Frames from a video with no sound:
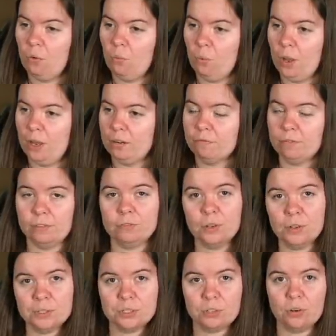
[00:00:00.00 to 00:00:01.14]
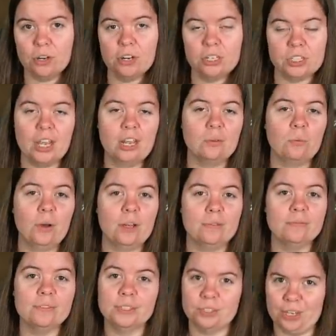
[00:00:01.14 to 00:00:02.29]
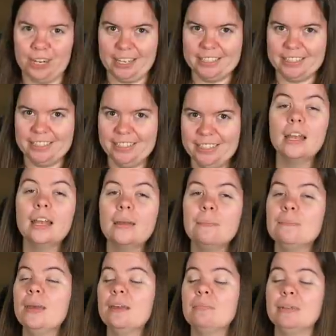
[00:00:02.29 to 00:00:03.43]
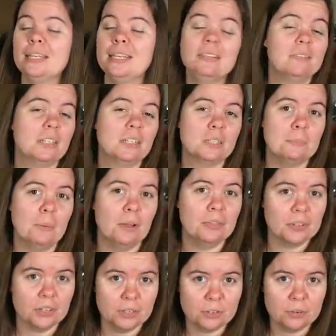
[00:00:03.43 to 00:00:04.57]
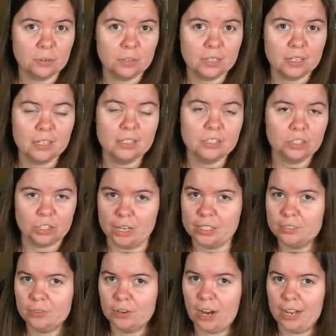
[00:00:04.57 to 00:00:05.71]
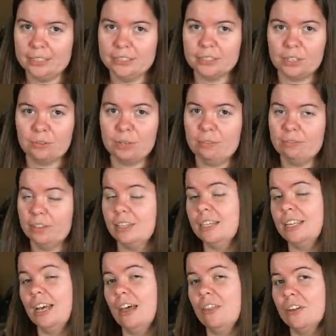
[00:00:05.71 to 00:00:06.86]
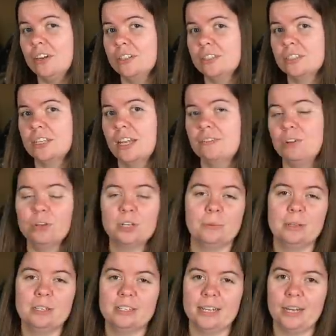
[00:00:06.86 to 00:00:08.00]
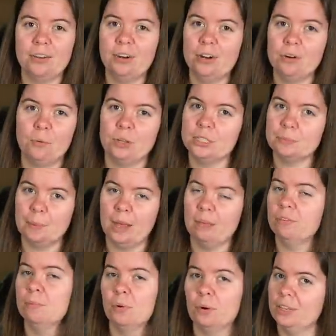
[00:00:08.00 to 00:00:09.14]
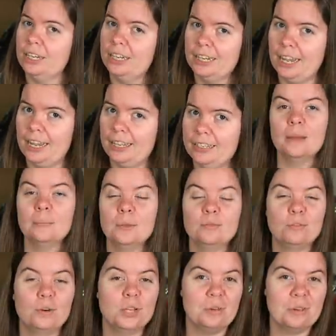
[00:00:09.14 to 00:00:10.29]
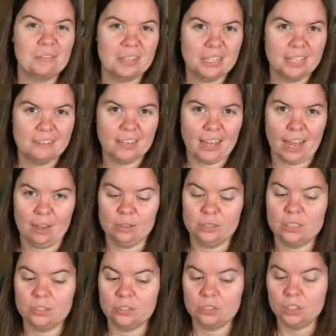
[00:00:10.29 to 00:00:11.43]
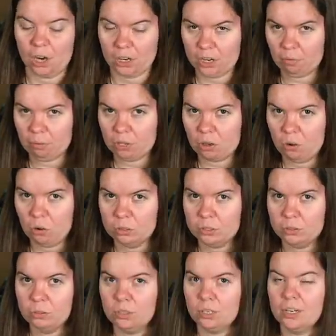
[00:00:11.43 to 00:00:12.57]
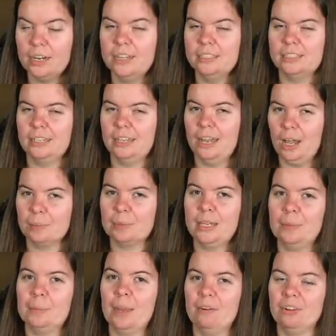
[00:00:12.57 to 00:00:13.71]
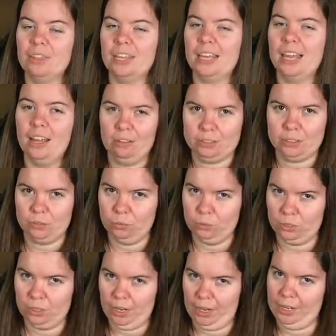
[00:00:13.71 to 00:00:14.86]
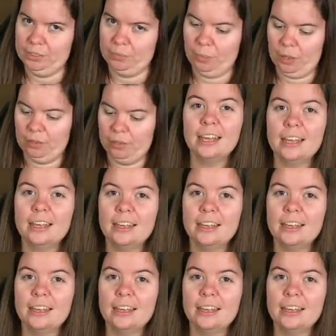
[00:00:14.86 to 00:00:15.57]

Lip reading: one for food storage and one for drinks. Maybe even a small third cooler just for ice to refill the others if you're going to be sticking around in one spot for more than a day. Before you even leave the house, starting with a cold cooler is going to help keep everything else cooler as well.